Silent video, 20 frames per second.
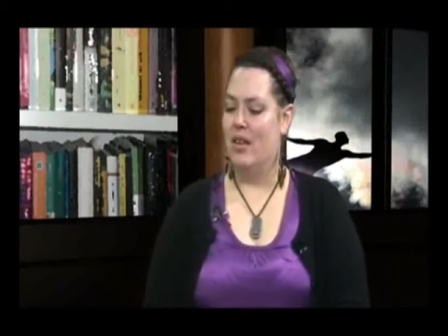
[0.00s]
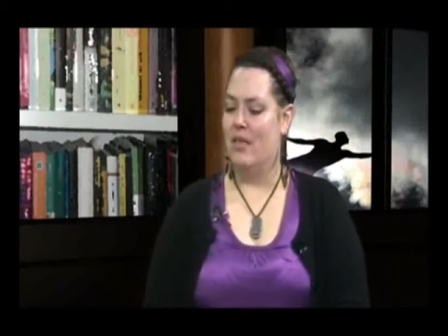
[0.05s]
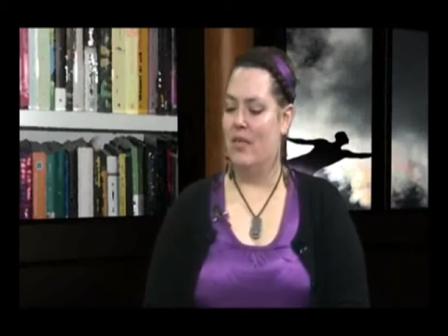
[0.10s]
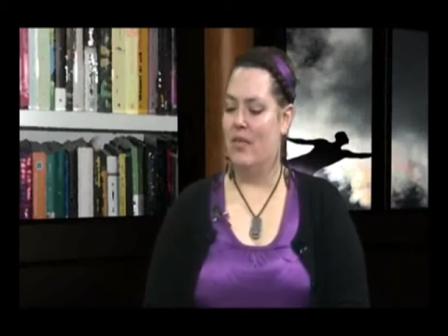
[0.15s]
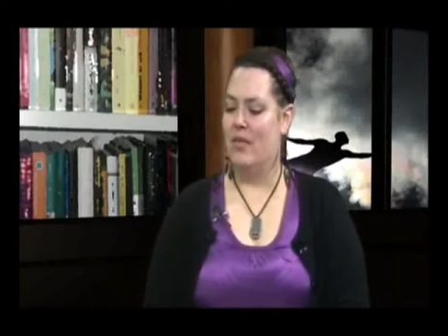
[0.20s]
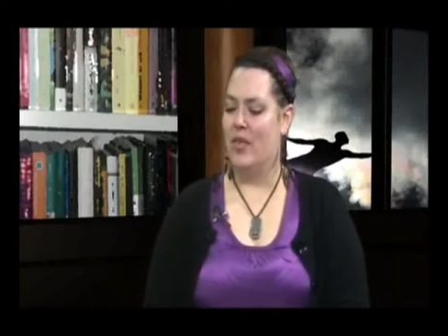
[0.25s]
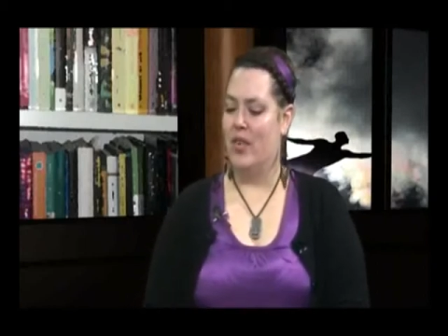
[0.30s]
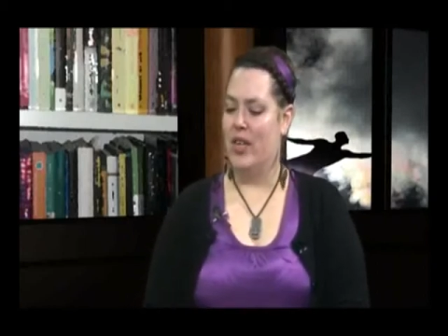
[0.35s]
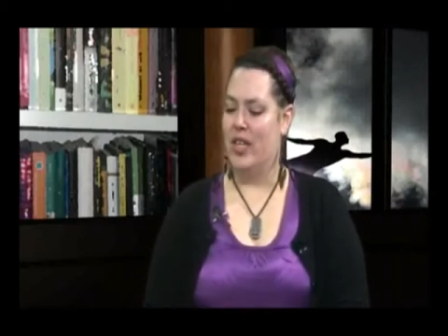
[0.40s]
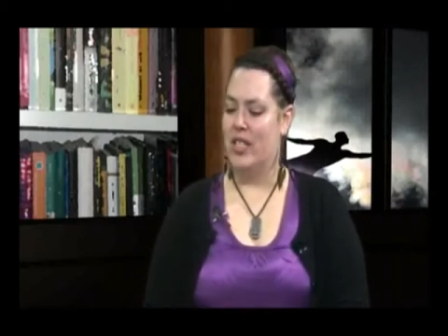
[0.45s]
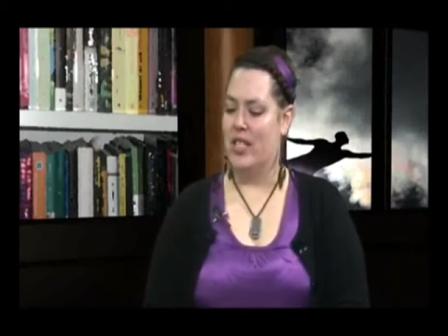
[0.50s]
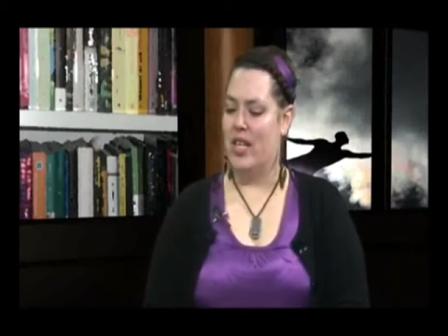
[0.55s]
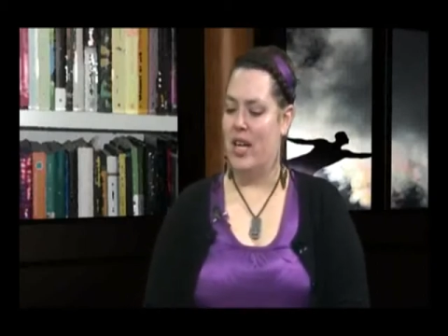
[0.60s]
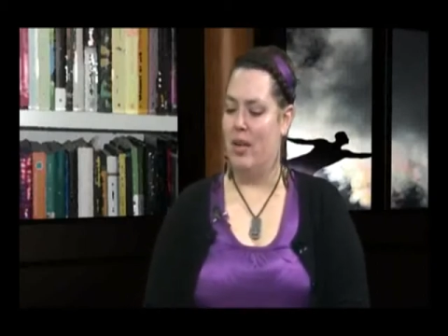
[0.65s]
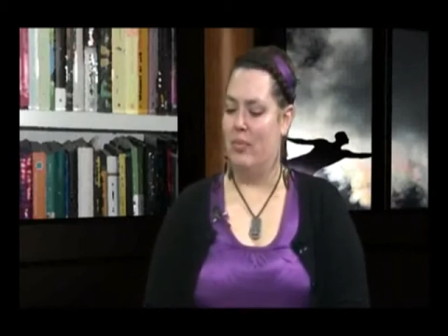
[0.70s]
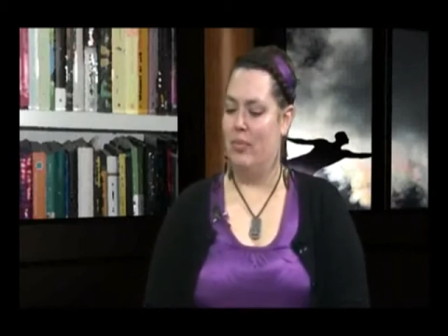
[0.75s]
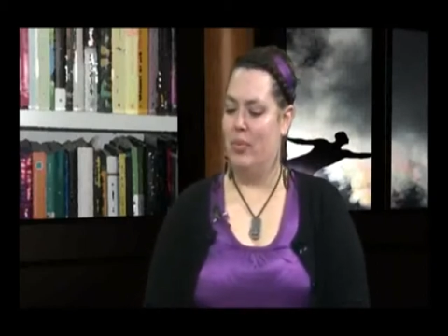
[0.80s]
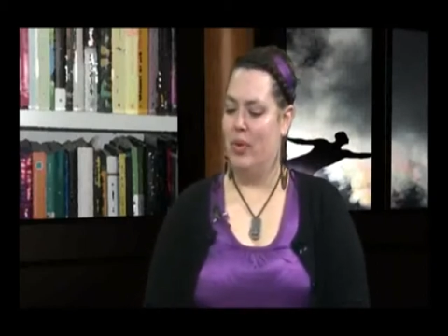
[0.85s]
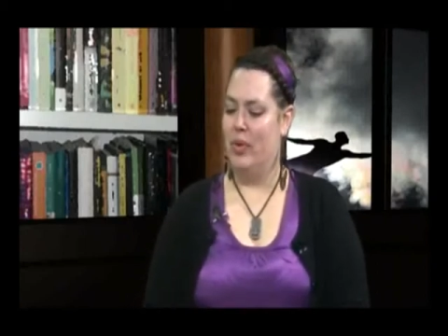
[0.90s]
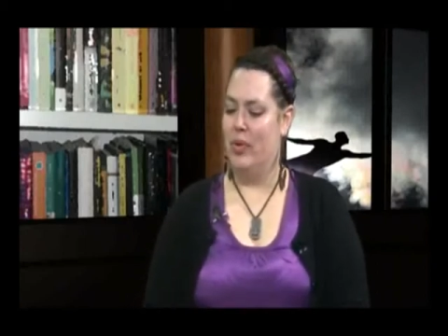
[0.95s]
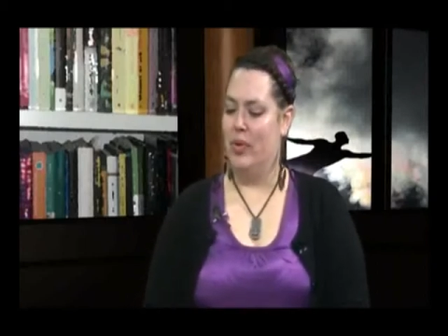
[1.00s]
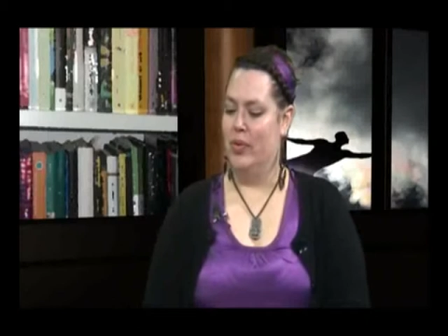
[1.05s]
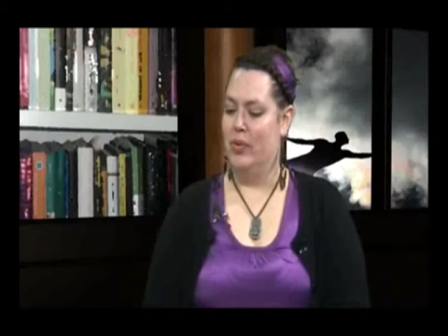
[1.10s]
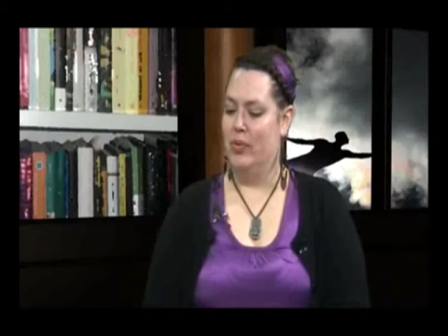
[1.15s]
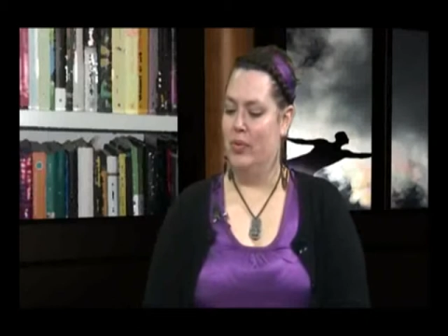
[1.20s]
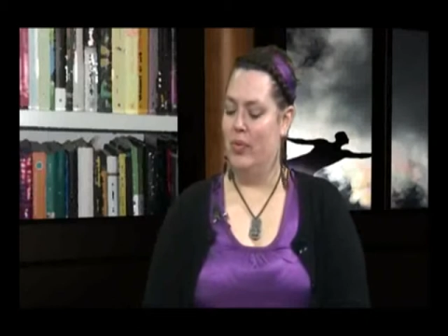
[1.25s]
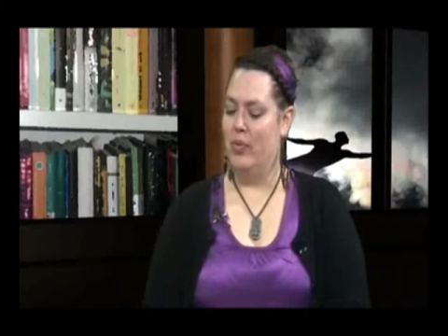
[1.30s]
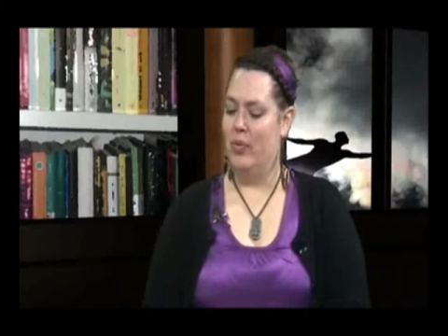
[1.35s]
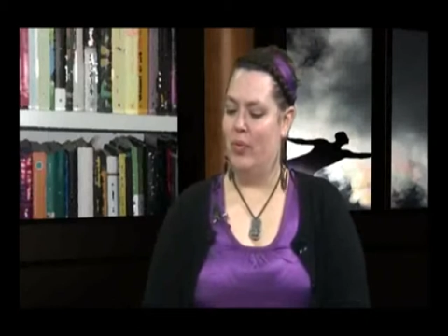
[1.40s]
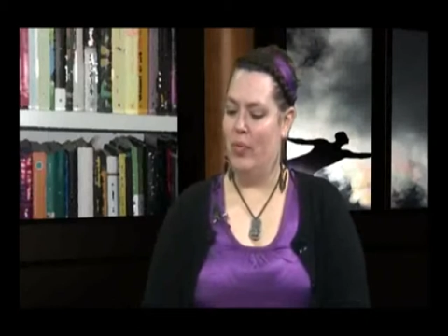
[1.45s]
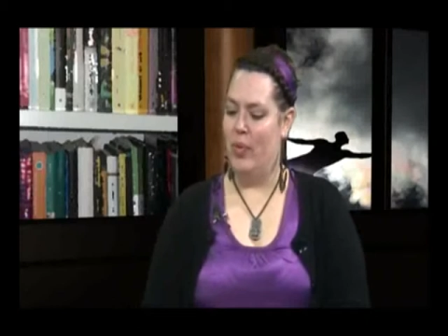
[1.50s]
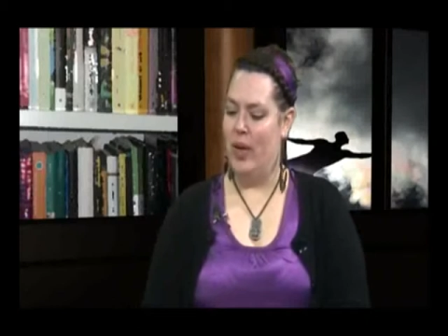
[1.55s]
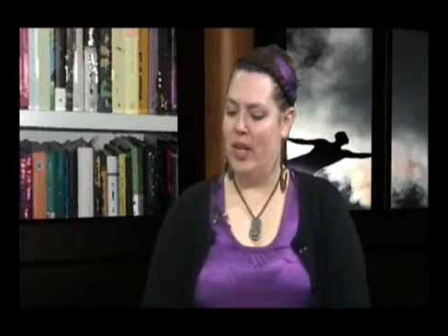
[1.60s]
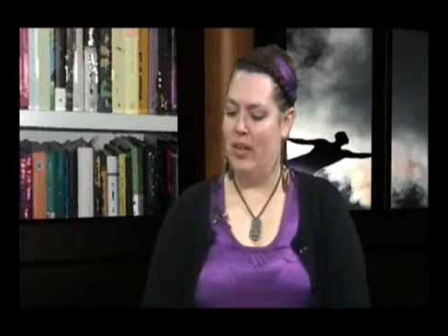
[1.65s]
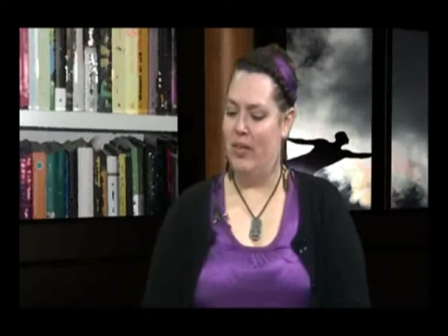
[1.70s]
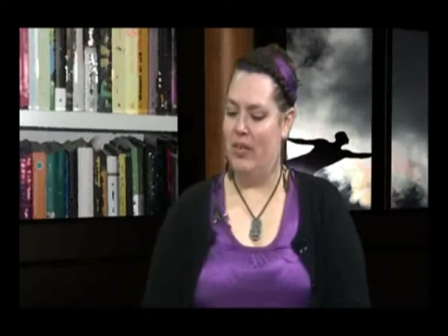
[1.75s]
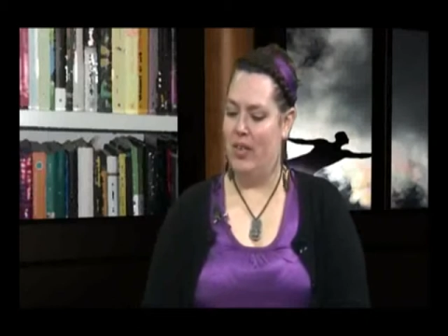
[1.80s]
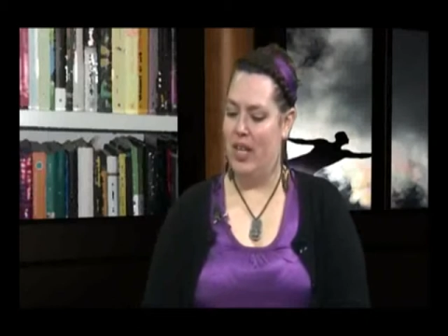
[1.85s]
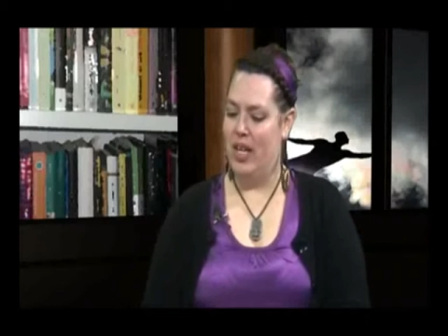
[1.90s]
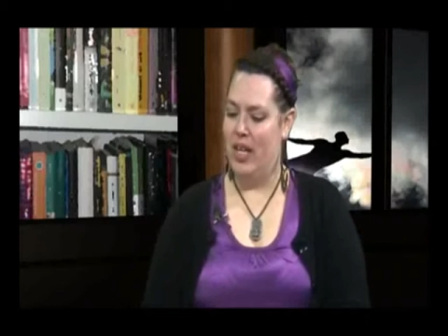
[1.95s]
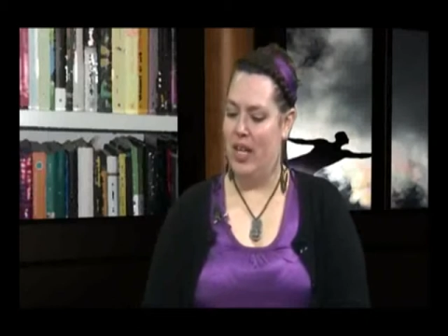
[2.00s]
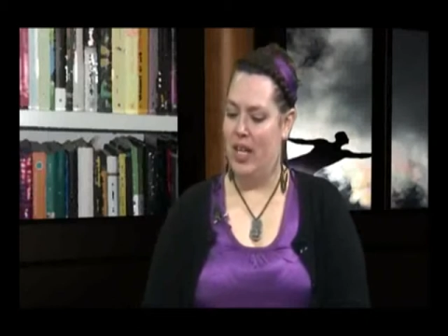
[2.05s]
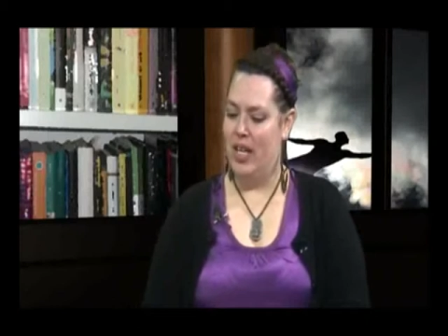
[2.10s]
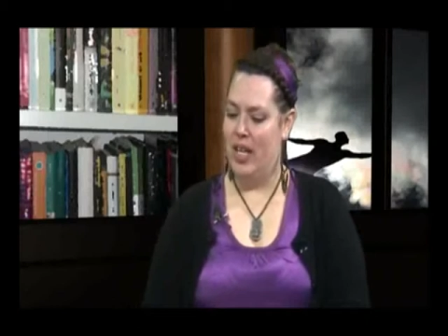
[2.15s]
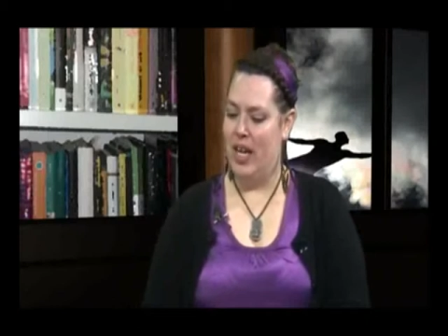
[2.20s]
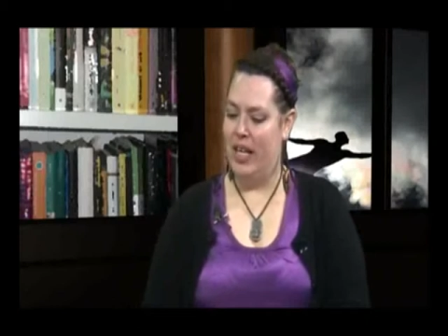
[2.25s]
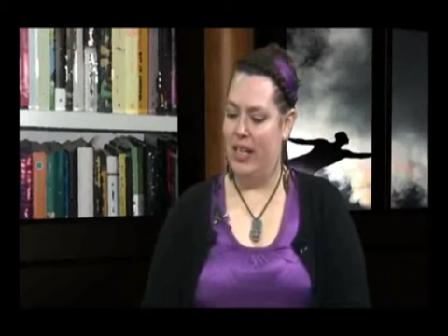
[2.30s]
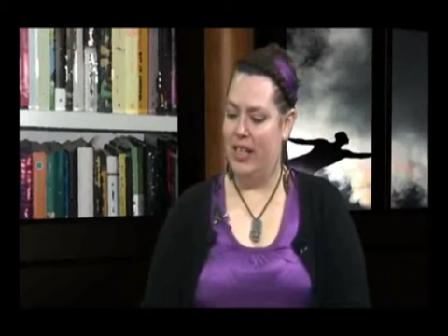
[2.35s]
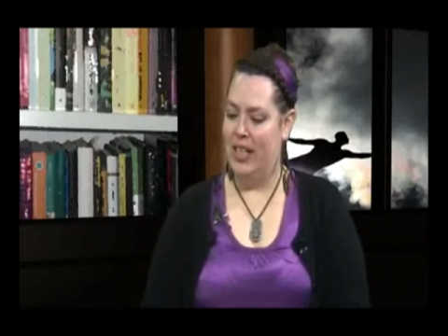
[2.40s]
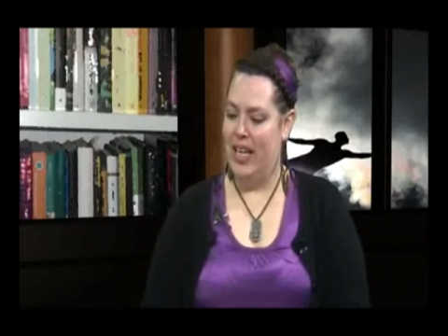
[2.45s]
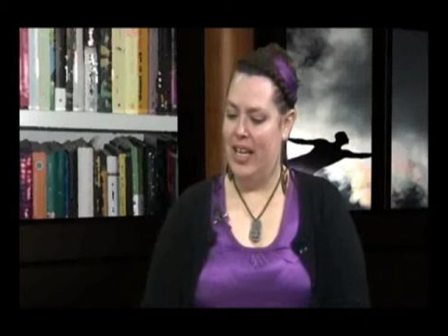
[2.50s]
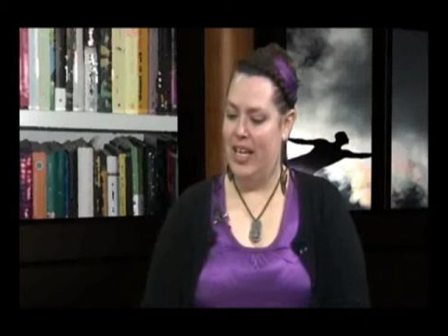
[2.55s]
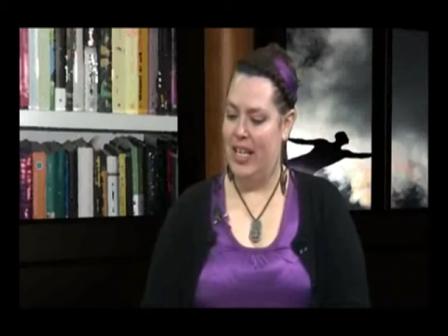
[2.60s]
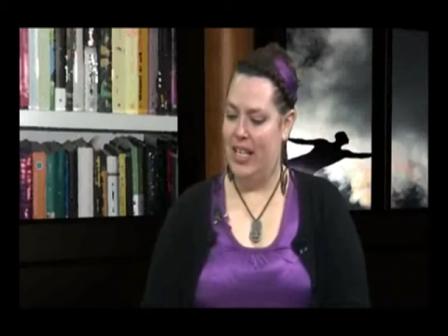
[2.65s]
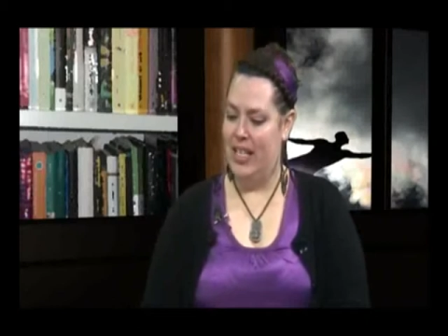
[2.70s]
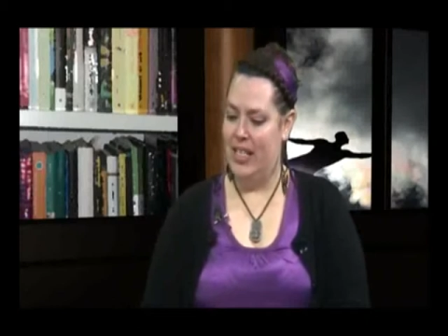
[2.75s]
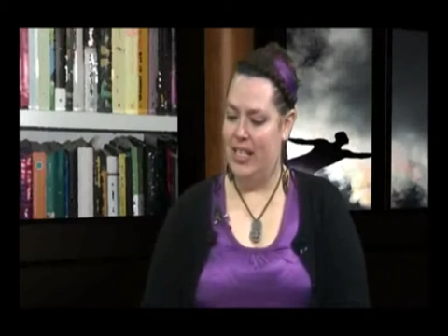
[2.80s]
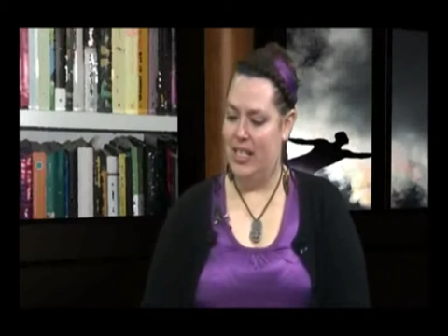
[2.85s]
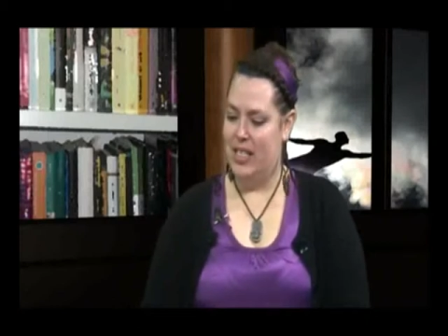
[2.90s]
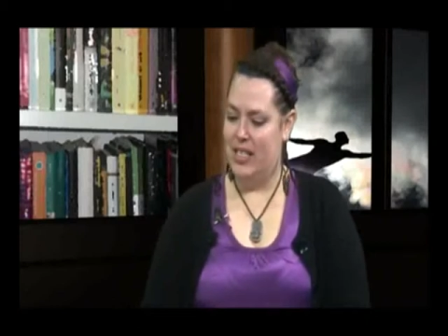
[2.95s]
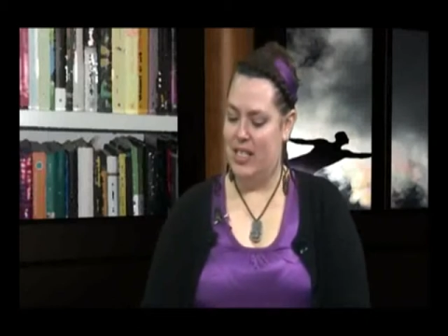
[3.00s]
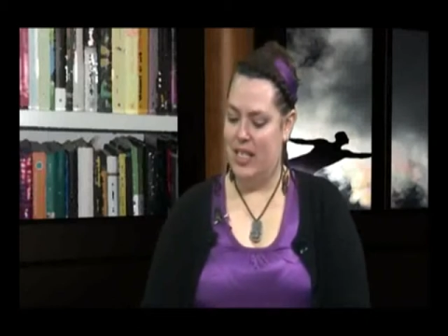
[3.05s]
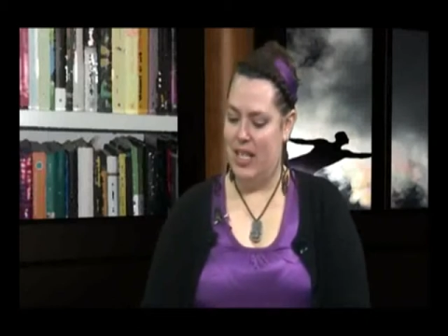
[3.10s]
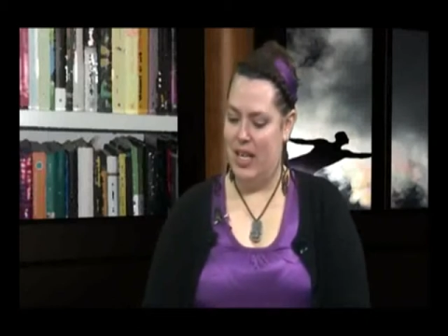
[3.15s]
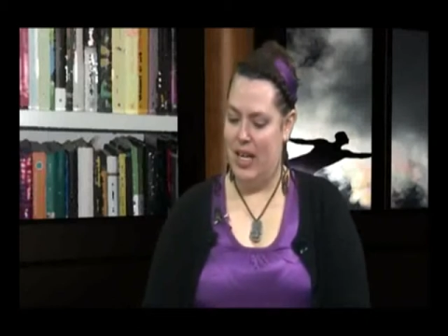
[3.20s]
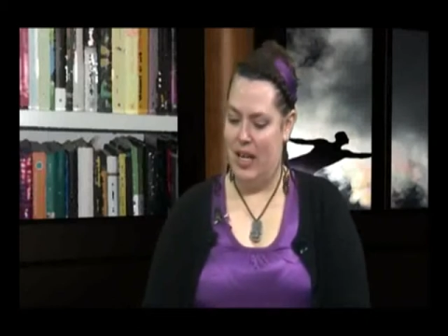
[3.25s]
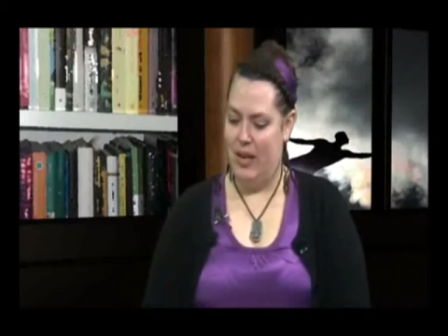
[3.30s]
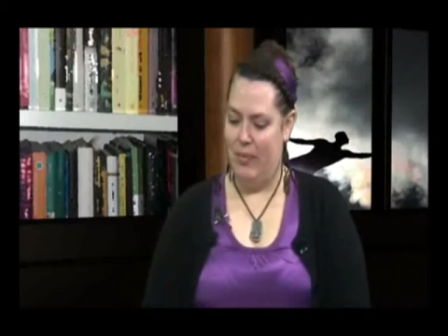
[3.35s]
for example, one of the young ladies,